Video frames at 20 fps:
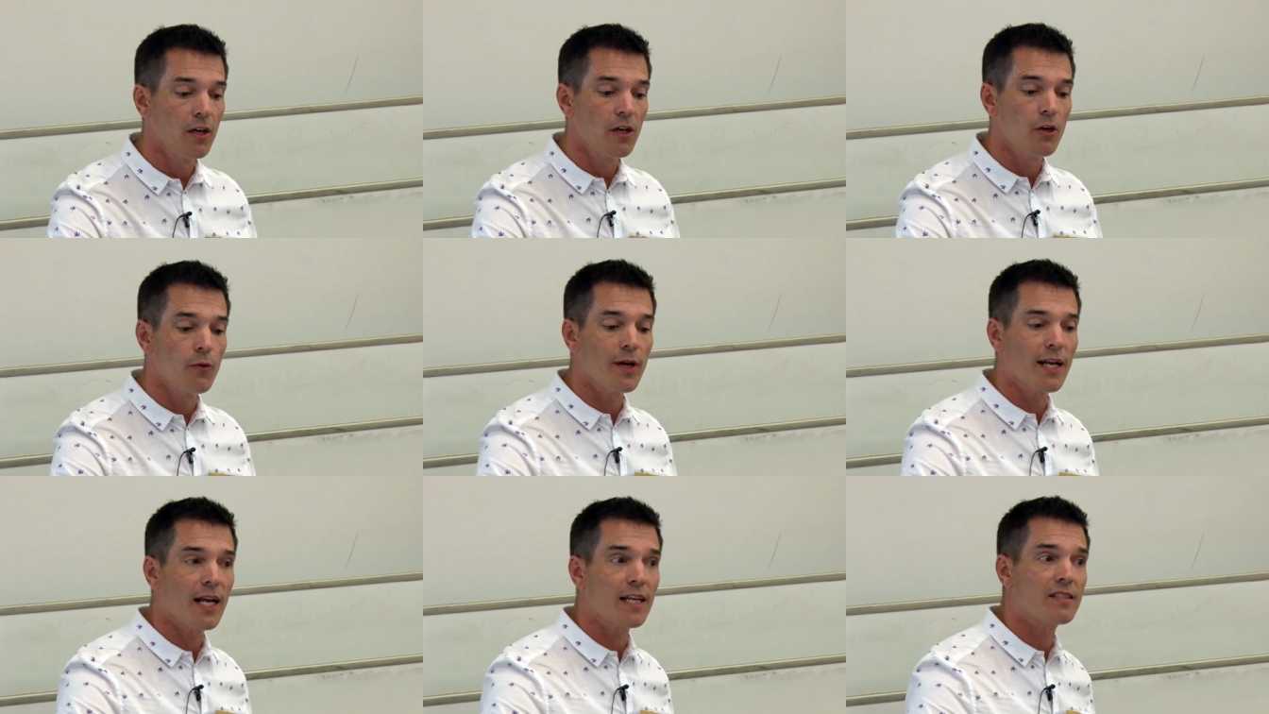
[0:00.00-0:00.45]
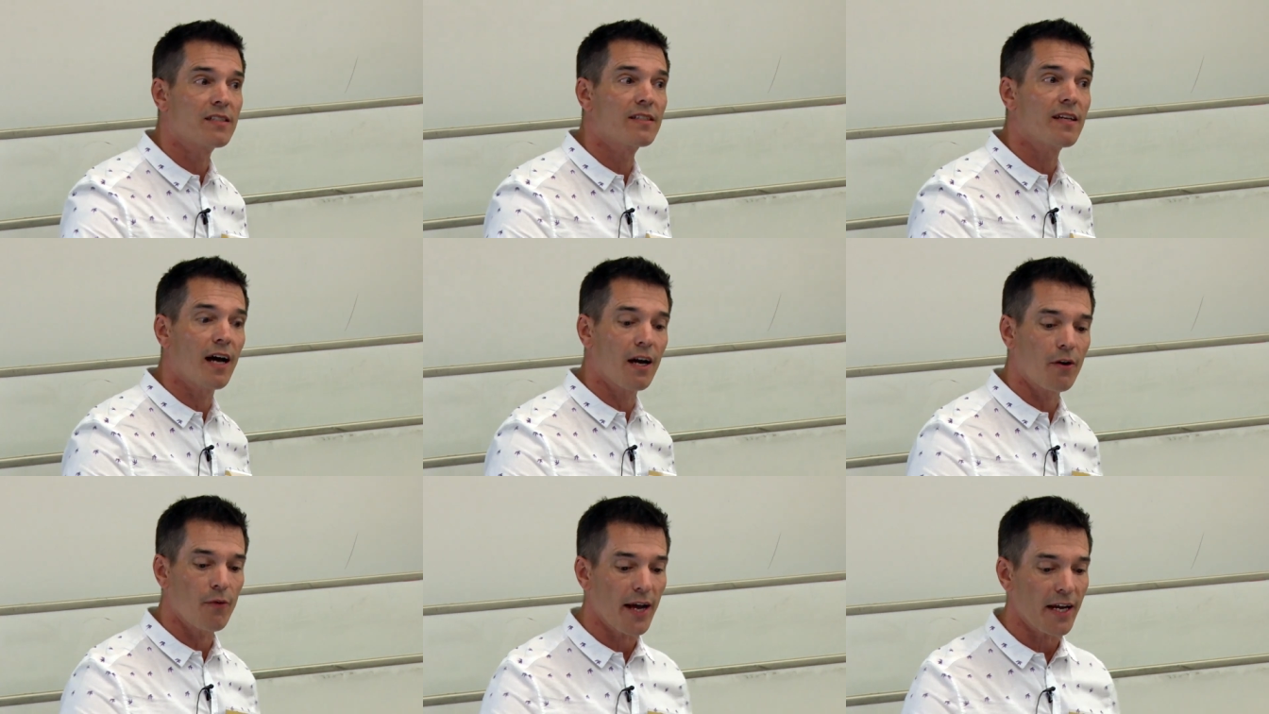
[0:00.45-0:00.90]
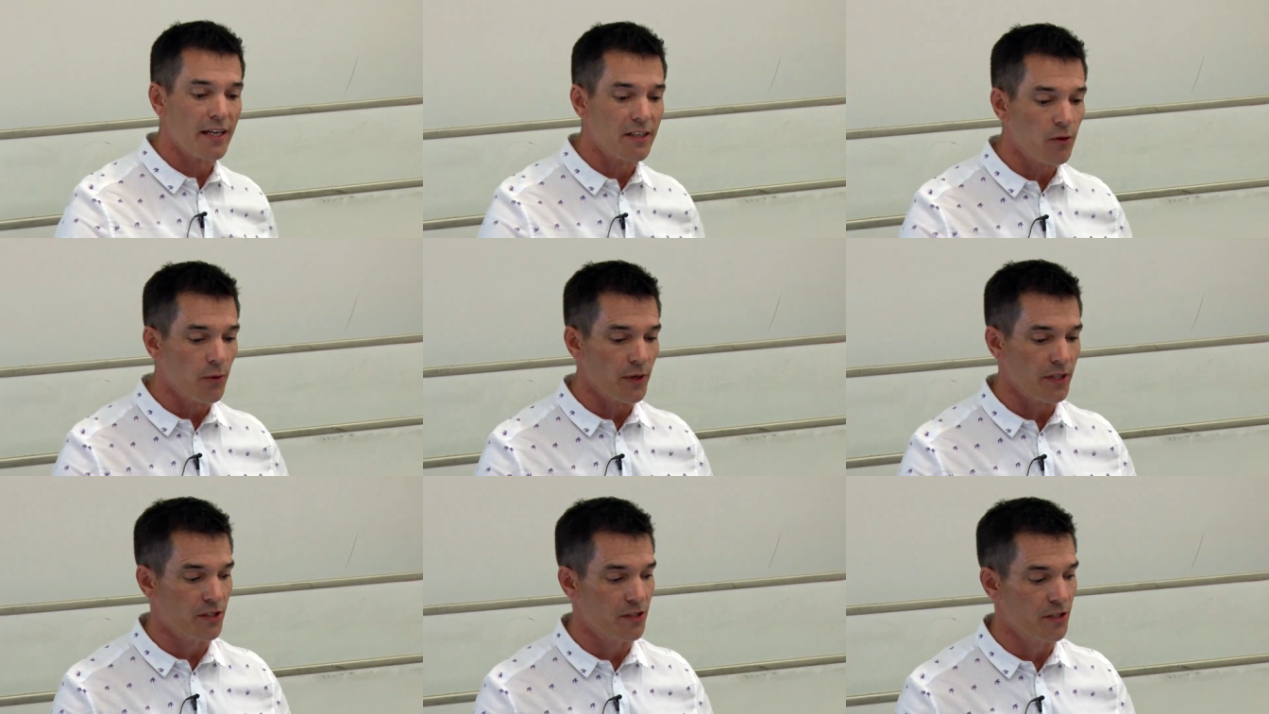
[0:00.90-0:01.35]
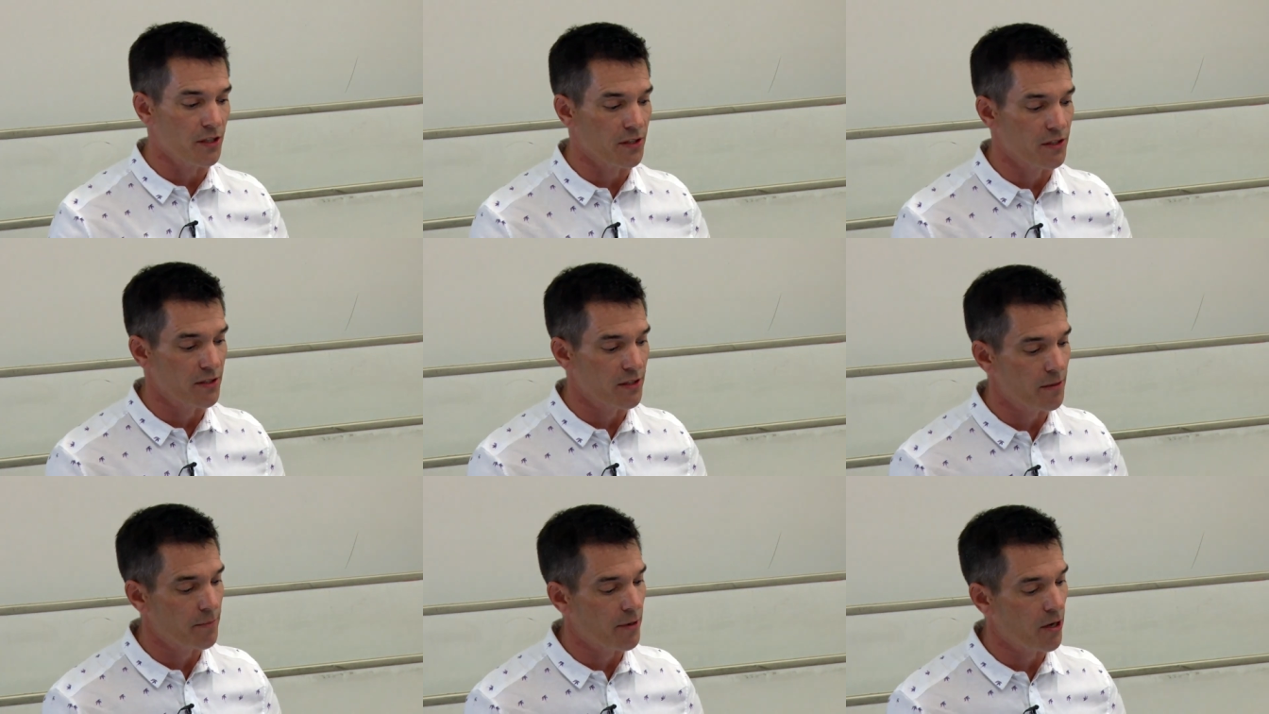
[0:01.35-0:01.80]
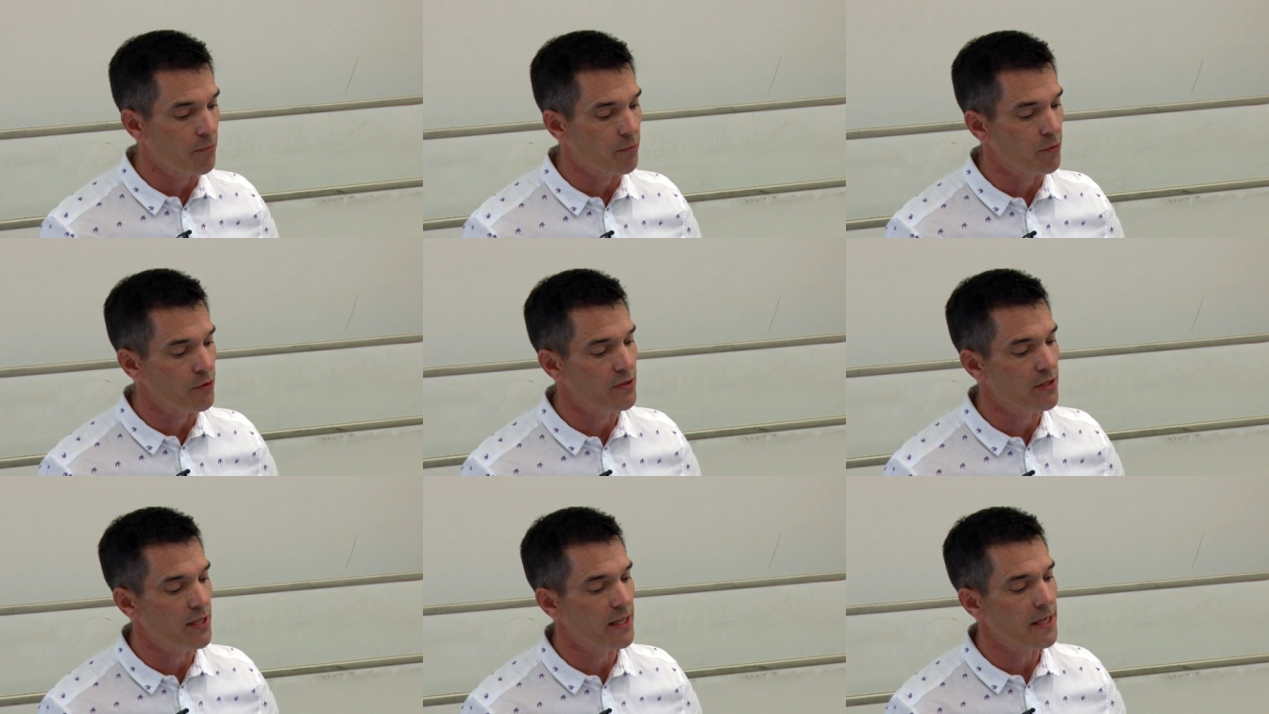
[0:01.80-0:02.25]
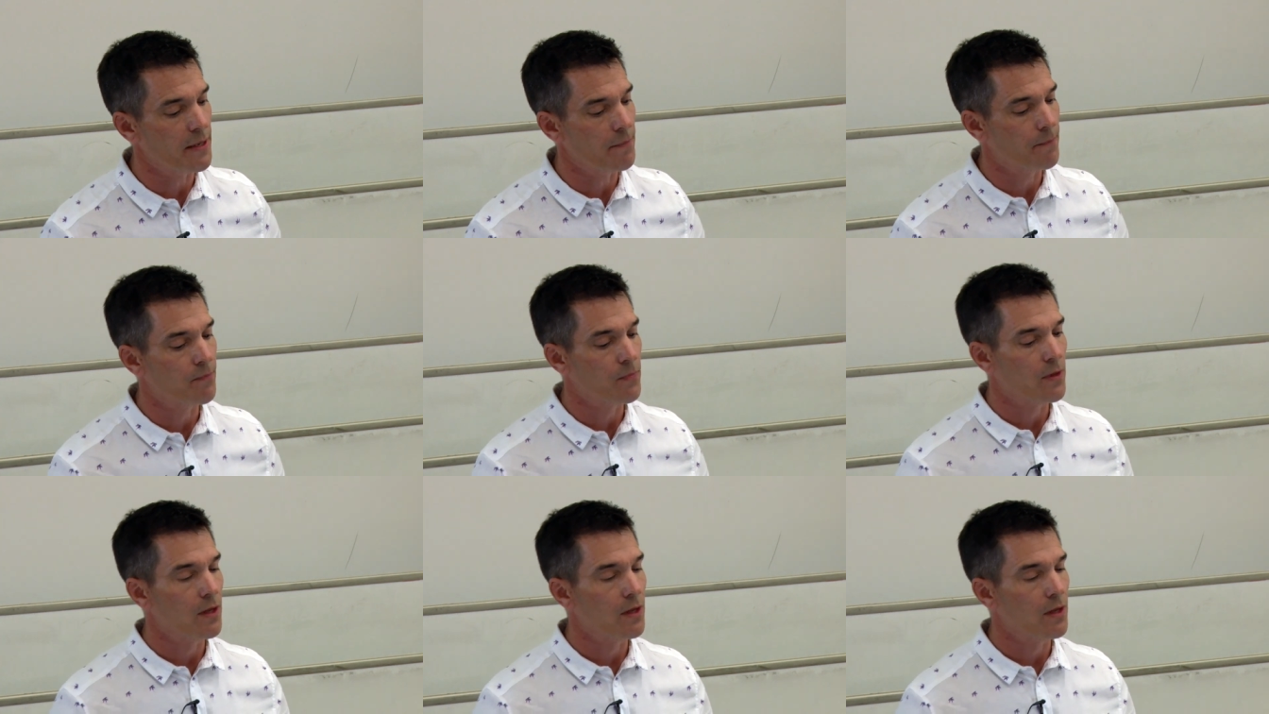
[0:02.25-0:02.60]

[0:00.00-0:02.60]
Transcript: who will ask direct questions about Bruce Lee.